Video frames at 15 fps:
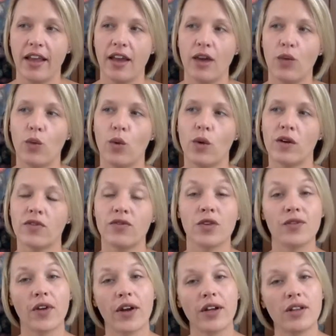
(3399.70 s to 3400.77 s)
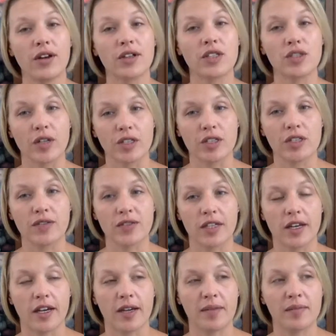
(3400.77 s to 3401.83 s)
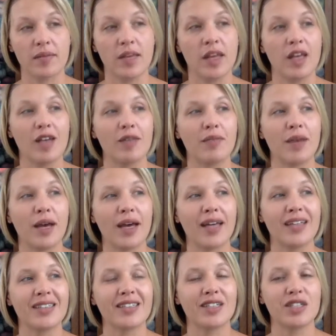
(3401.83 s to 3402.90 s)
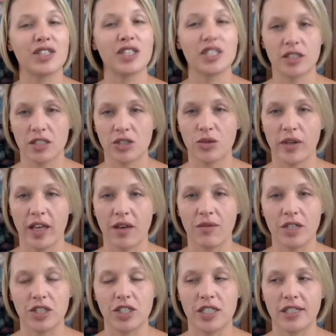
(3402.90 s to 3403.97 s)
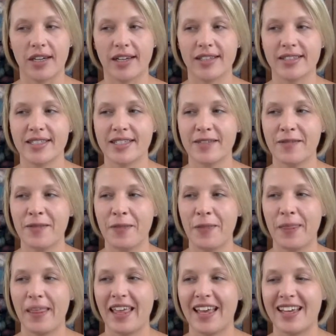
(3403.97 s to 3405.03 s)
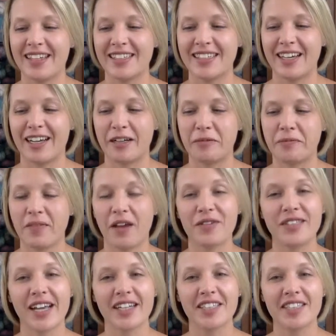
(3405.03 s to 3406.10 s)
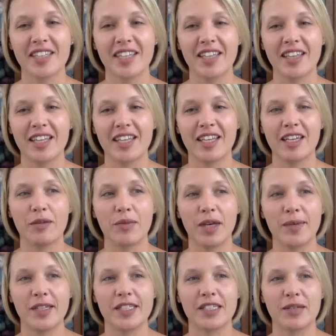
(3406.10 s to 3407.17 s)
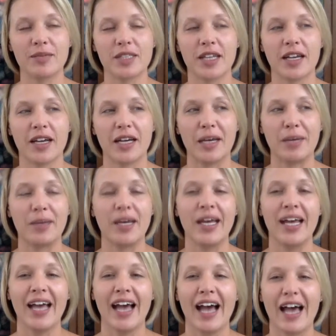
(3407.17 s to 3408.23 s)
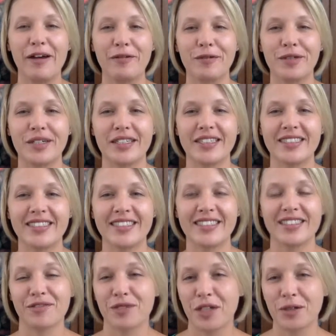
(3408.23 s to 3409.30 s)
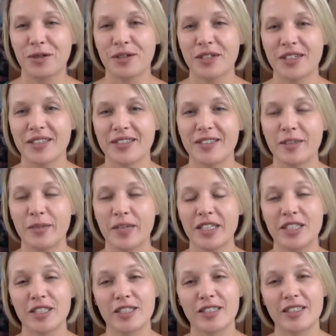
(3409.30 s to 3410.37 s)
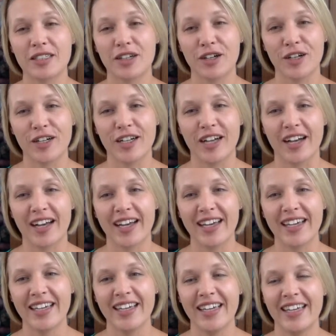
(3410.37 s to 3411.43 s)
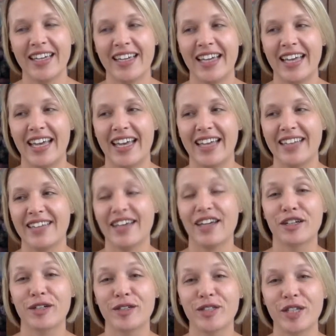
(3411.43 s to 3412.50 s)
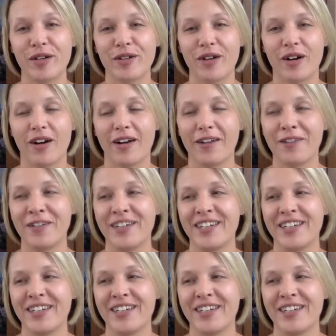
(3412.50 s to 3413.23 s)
or for very long stretches of time, but she's enjoying it when she does. And I was actually thinking maybe sometime I will record a little bit, just her and I, and let her show it off.